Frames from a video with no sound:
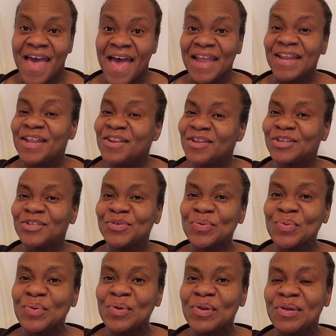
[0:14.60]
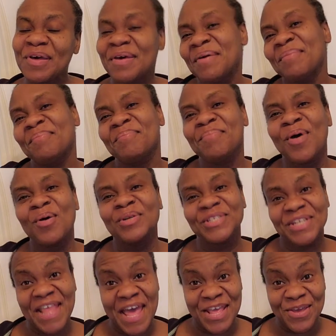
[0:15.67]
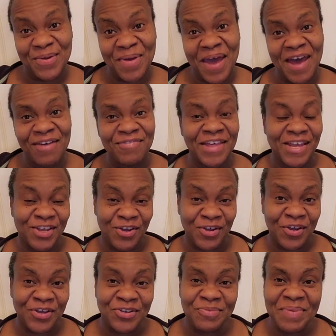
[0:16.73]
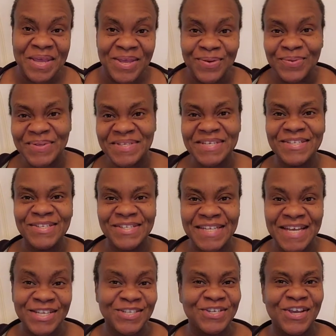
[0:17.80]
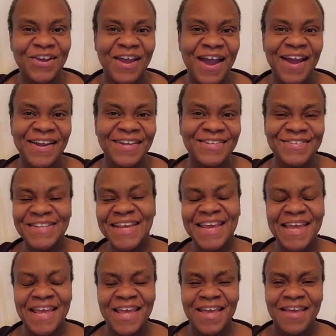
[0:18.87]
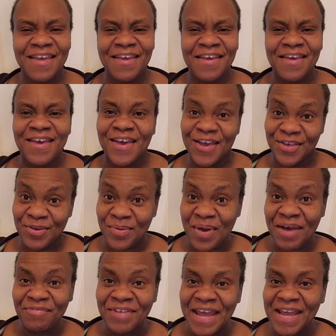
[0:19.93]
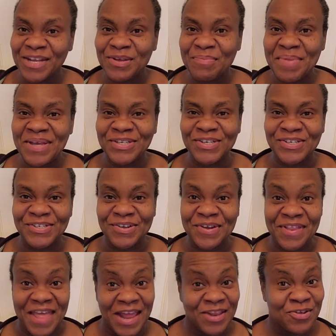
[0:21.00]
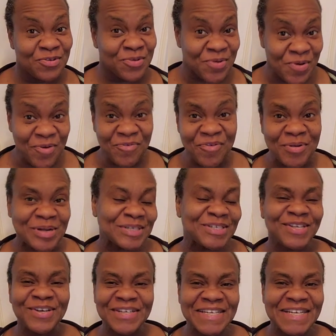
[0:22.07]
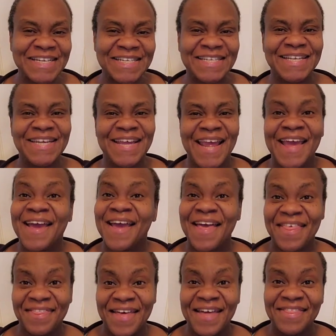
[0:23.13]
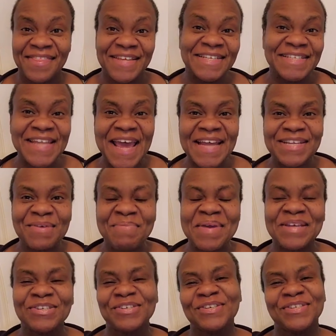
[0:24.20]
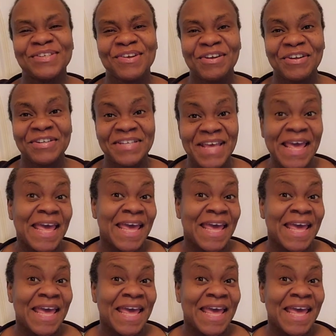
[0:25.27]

And in the tool pouch that you have that you're going to be using to tend to your garden today, you have diatomaceous earth, and you know for a certainty that this diatomaceous earth